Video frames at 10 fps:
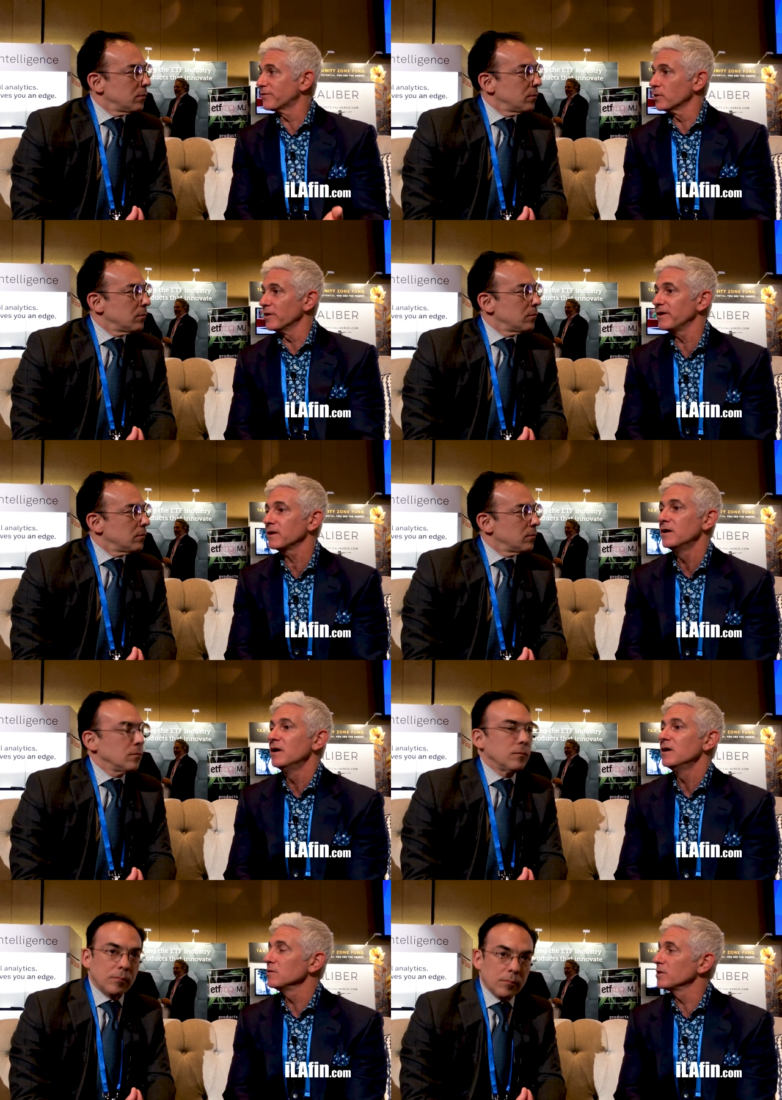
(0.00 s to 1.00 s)
Speaker 1: for a living,
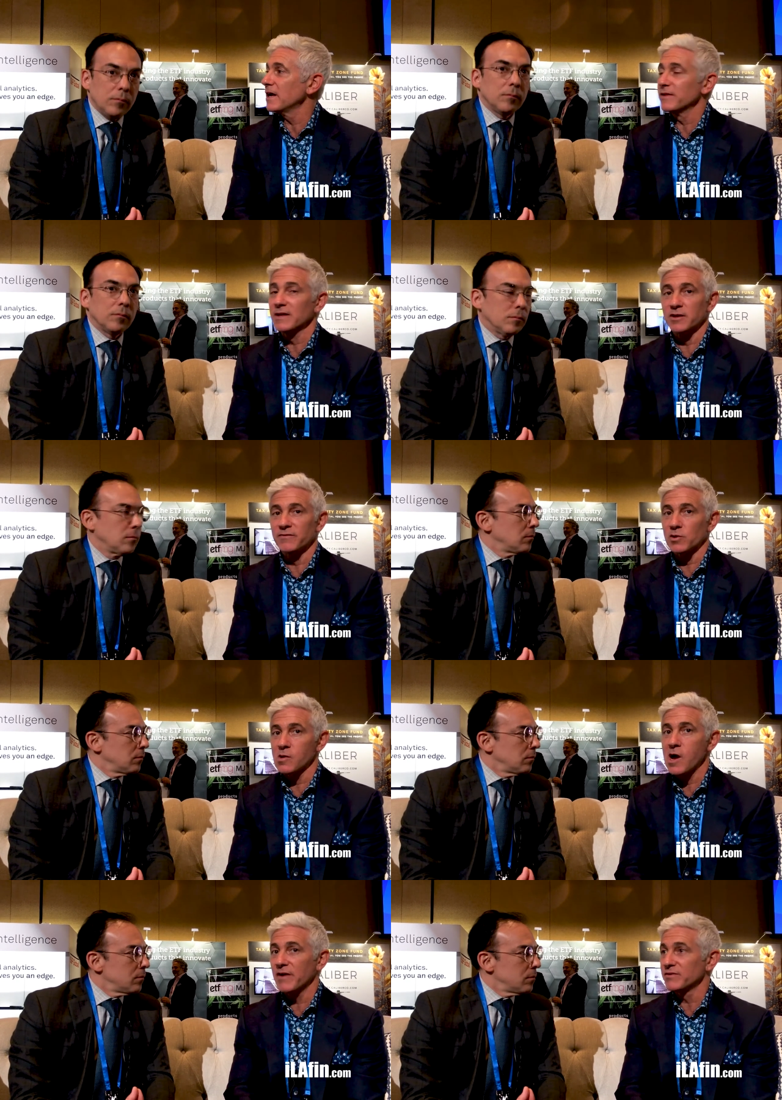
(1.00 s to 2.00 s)
mm-hmm. look at how they live their
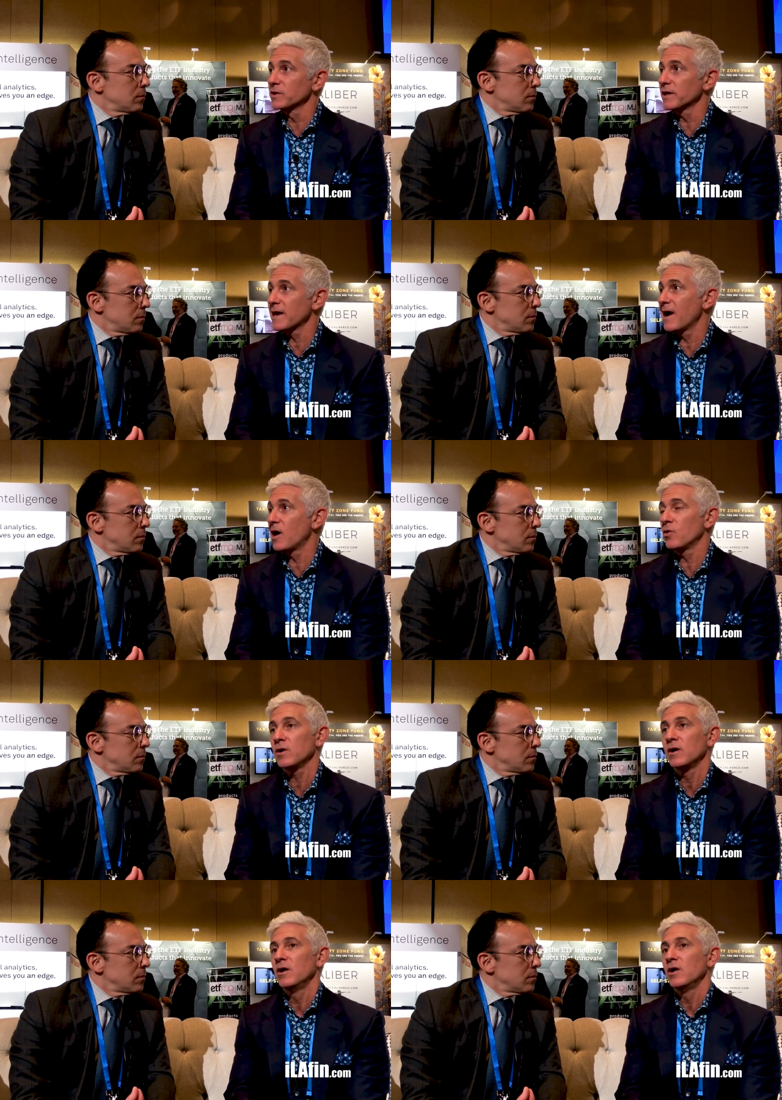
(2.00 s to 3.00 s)
lives, look at
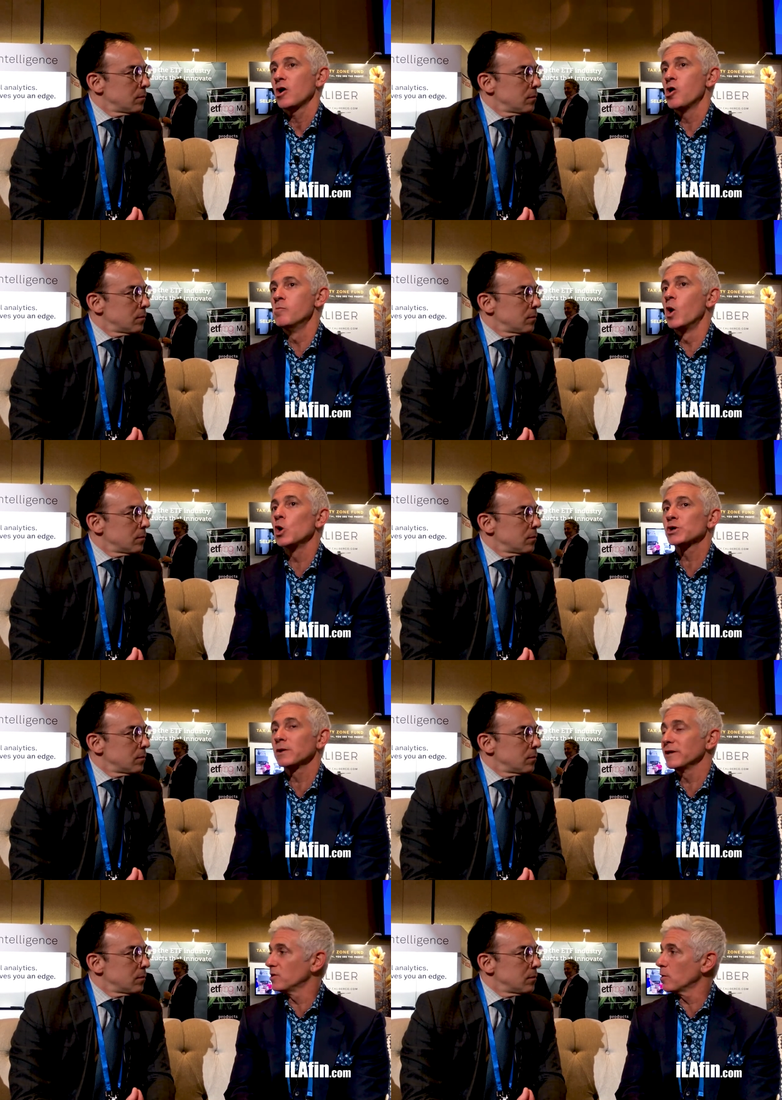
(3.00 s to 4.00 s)
how
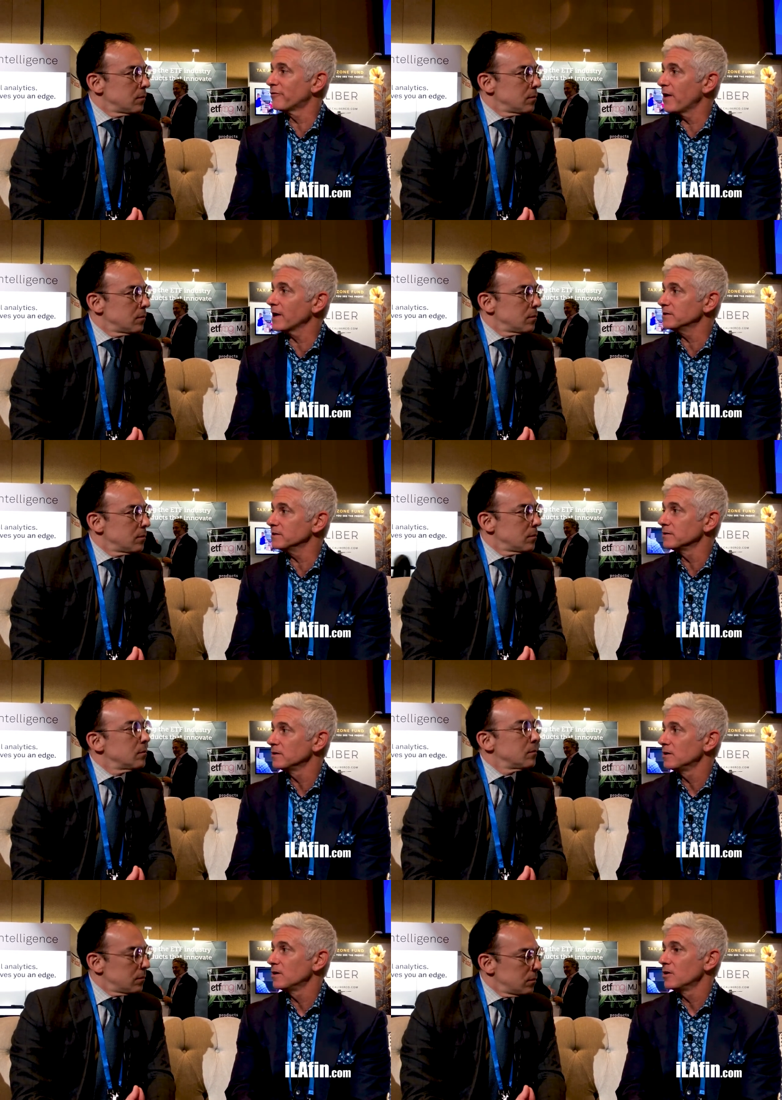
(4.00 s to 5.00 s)
emotionally they're affected. Mm
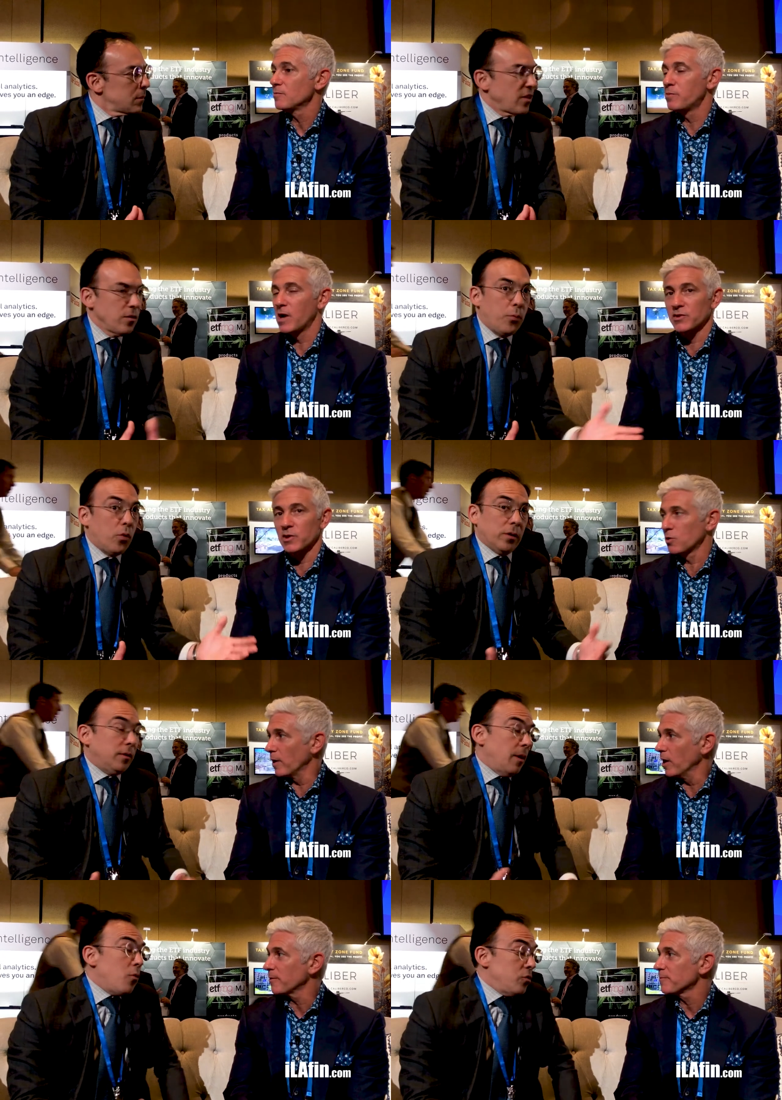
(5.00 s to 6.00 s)
-hmm. That's important,
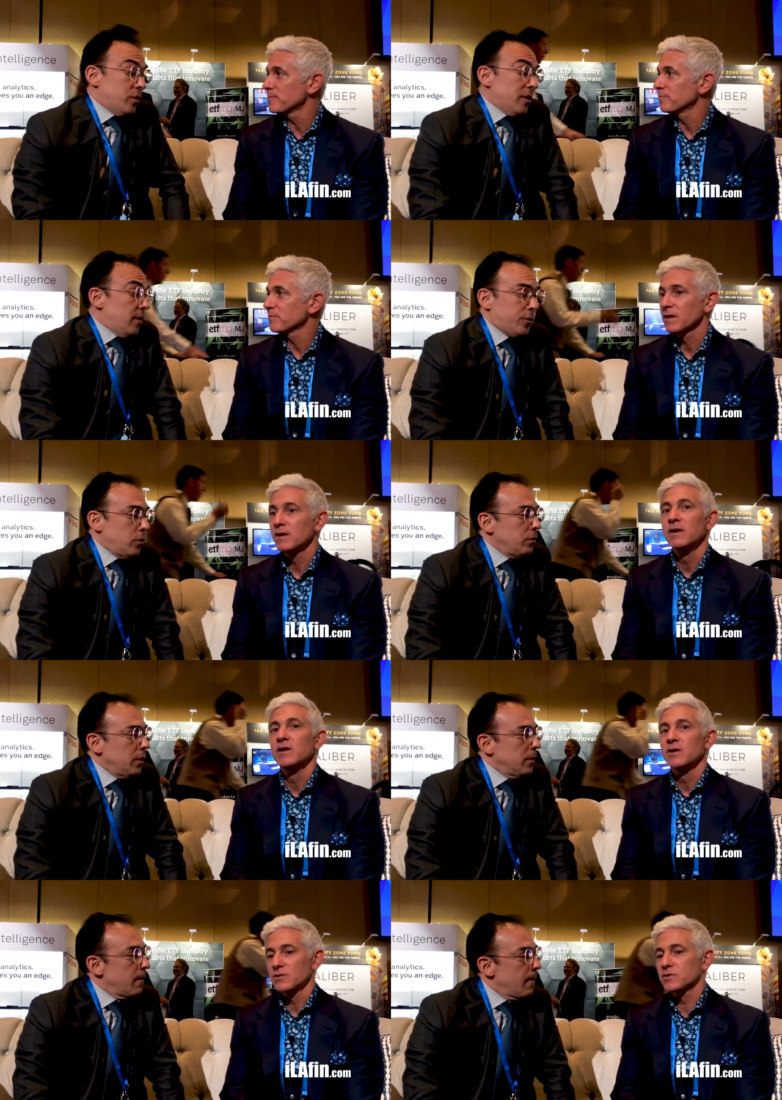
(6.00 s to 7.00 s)
the
Speaker 2: emotionally,
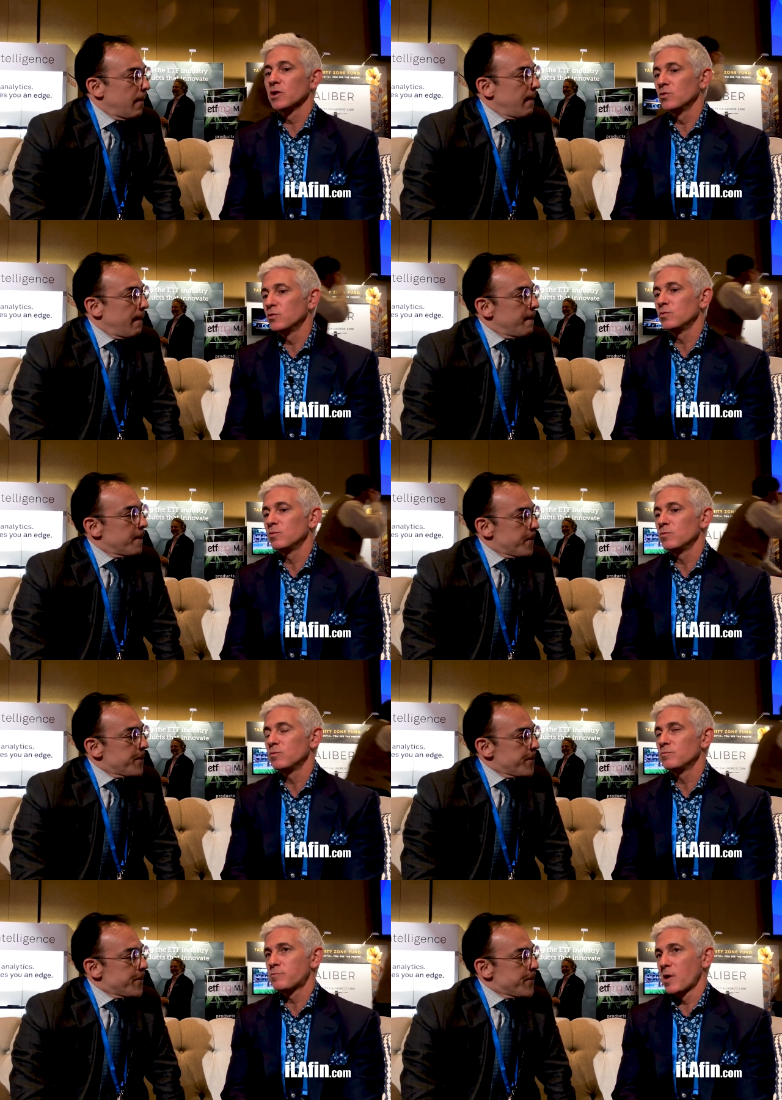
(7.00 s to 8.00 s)
absolutely.
Speaker 1: So,
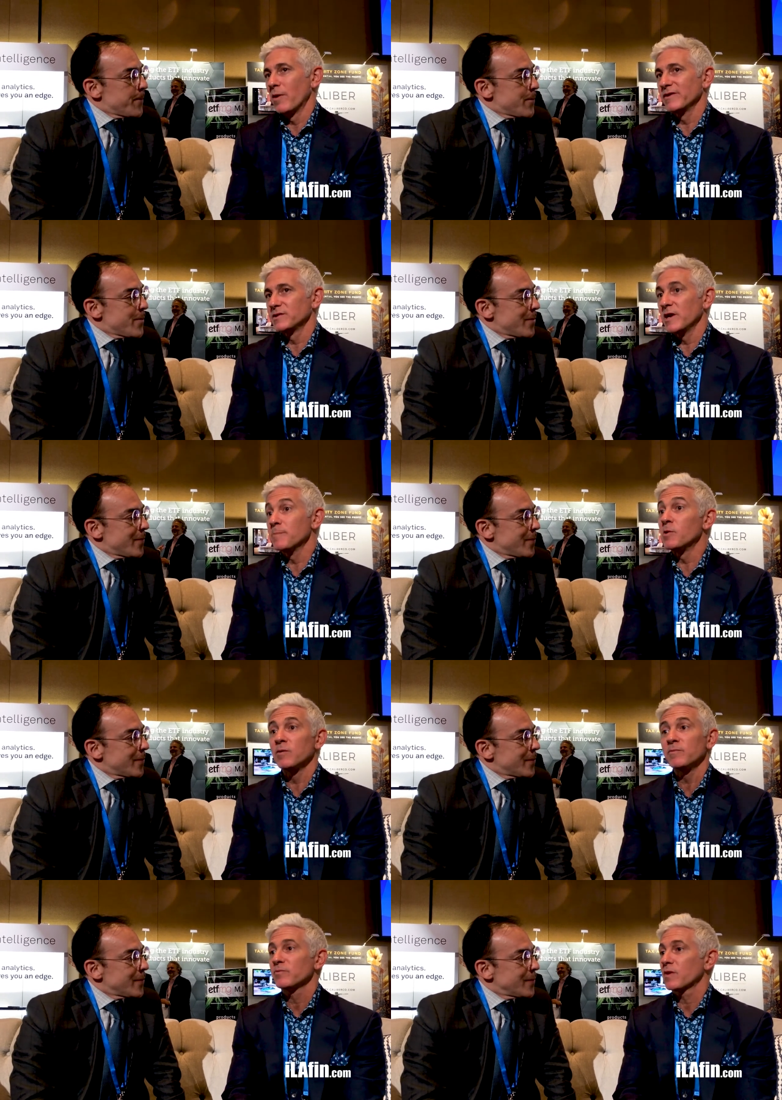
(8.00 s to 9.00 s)
by way of example,
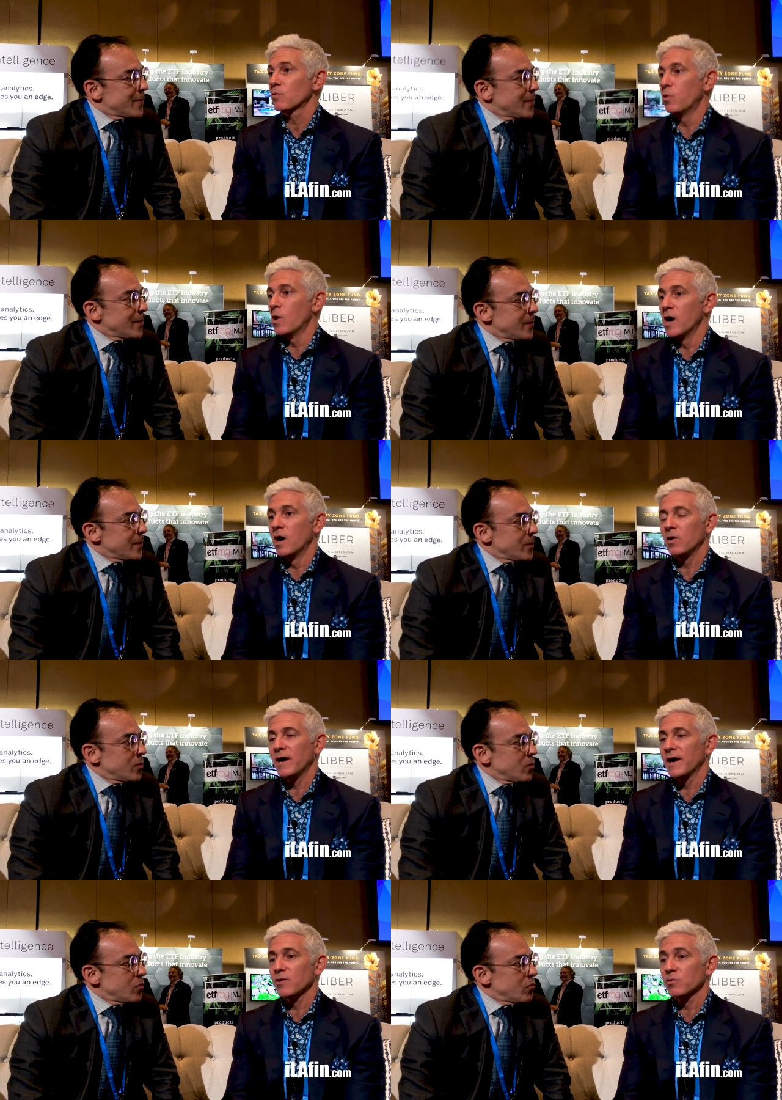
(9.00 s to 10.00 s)
while
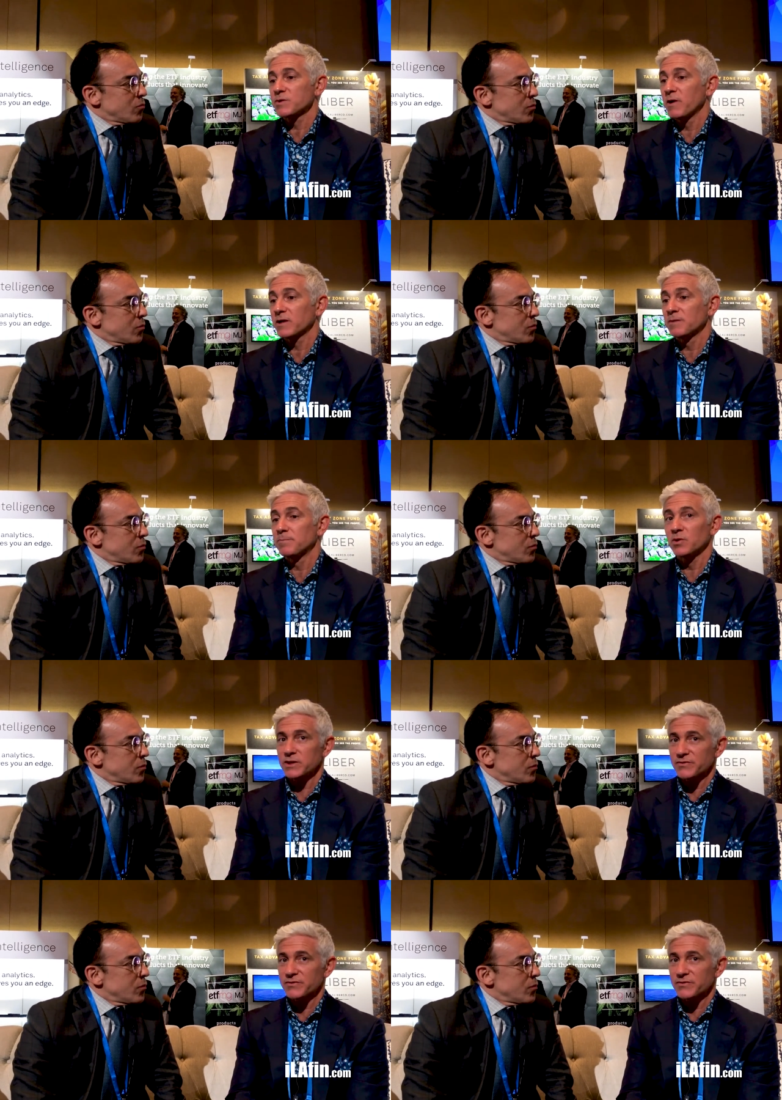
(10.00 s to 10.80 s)
I respect the police